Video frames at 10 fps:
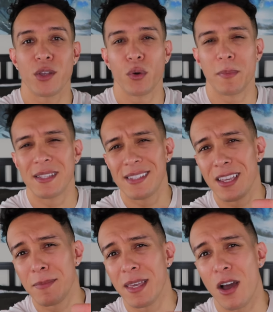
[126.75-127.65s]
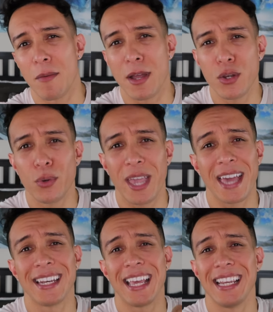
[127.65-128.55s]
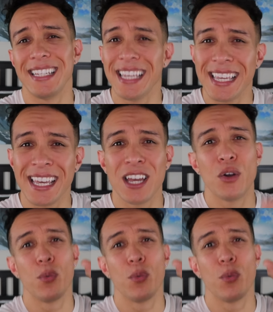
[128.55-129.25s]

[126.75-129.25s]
you will be seeing me on my new Canon eighty D